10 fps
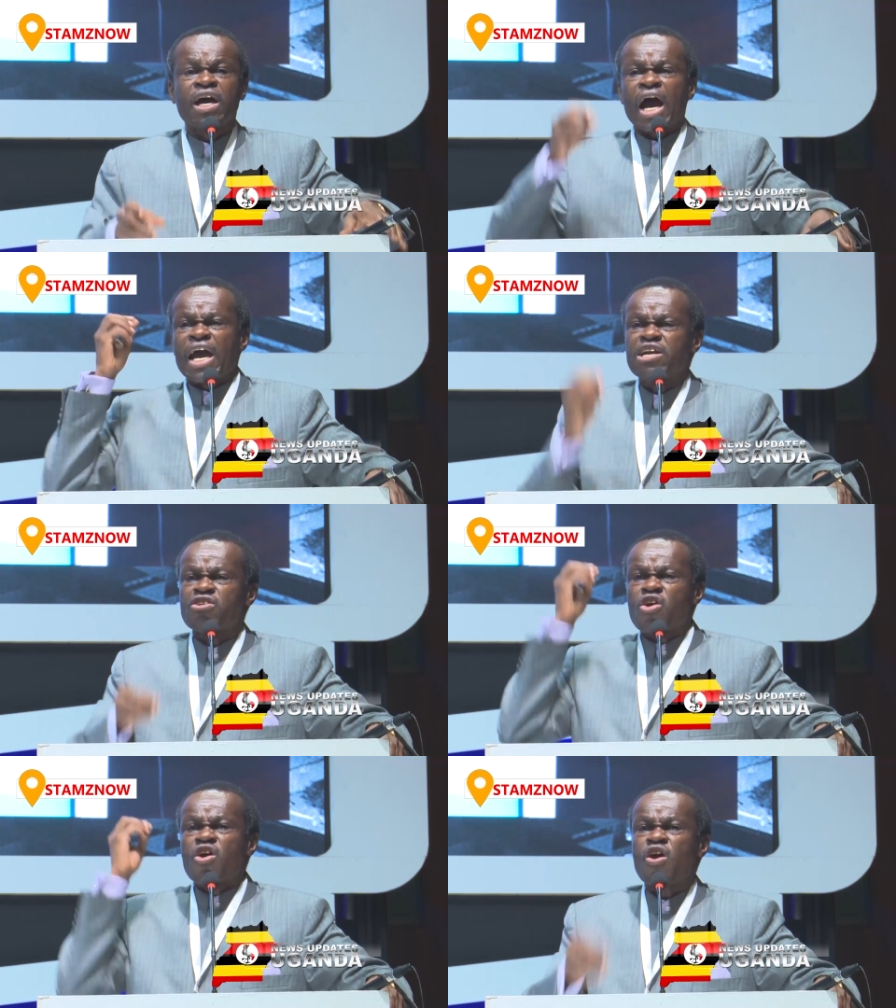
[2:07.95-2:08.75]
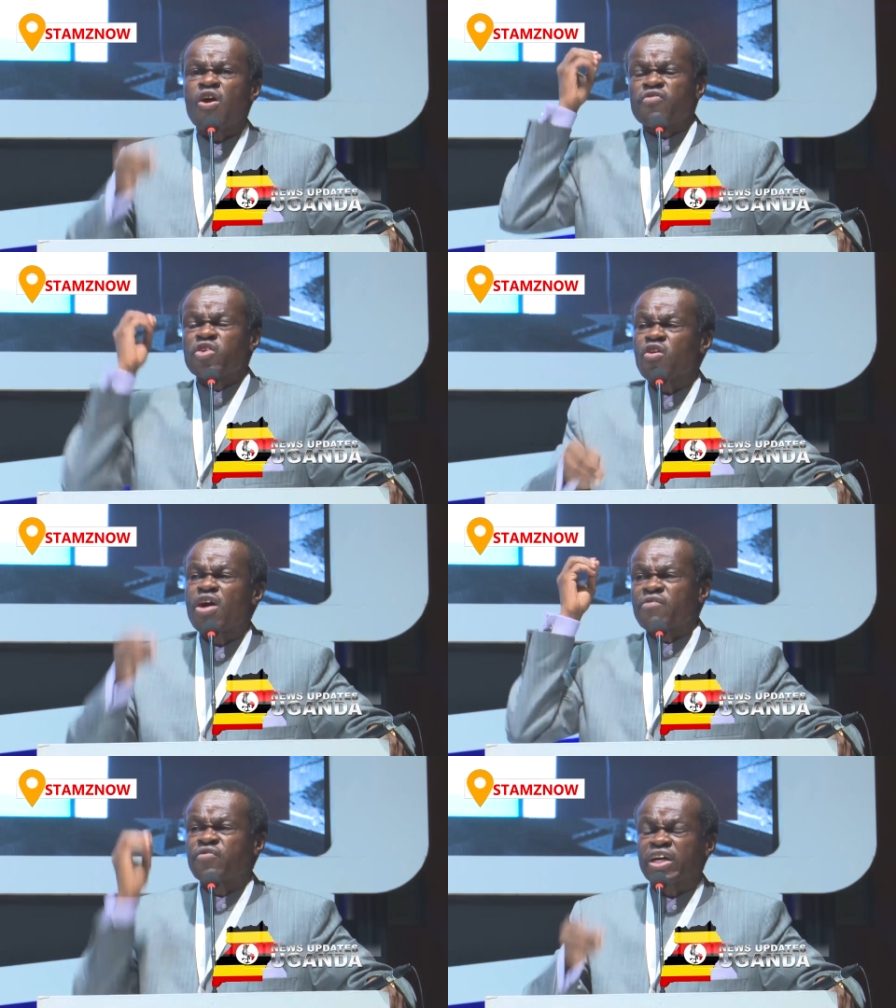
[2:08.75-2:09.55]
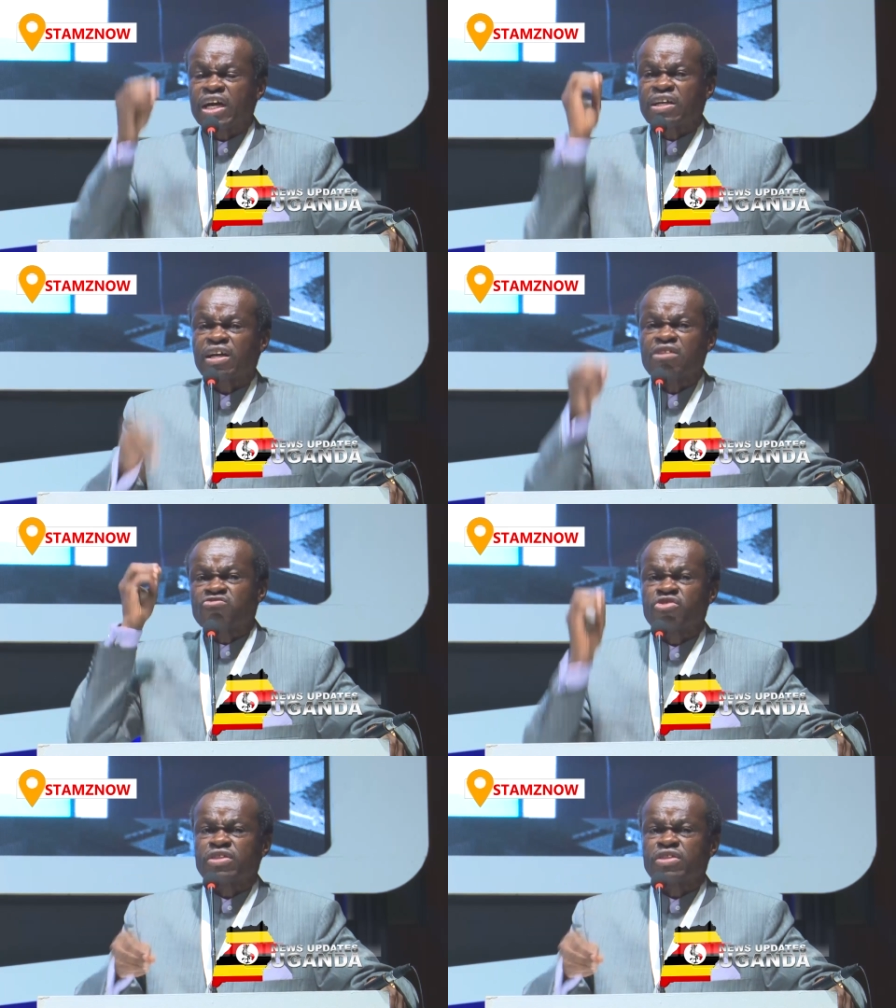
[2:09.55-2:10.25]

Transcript: I know of no African country